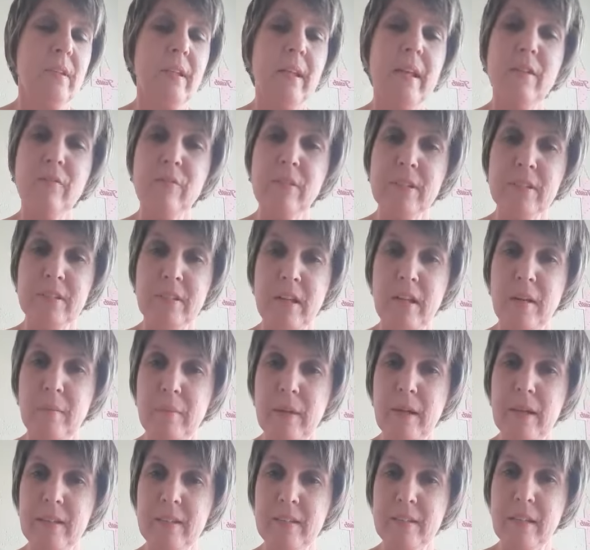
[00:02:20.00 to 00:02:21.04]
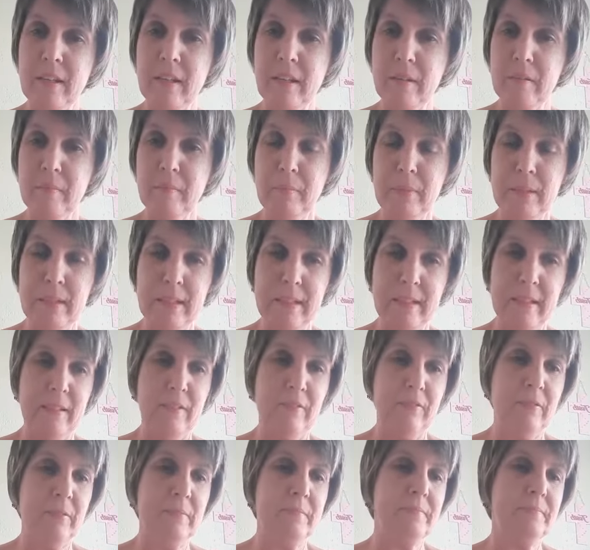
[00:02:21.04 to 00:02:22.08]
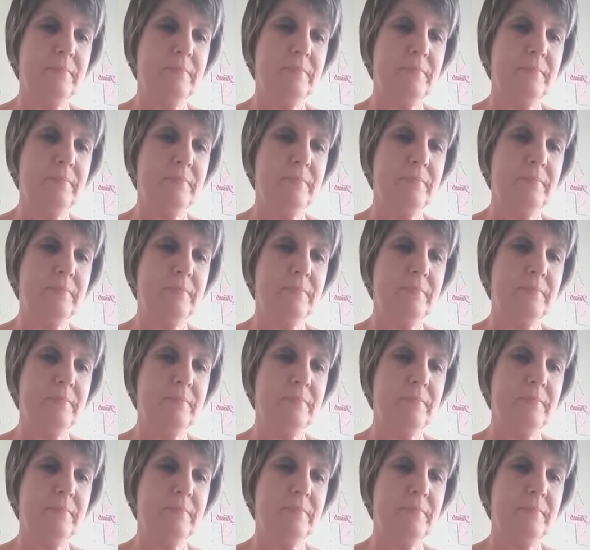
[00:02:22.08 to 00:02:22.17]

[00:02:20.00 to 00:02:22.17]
every time I say believe.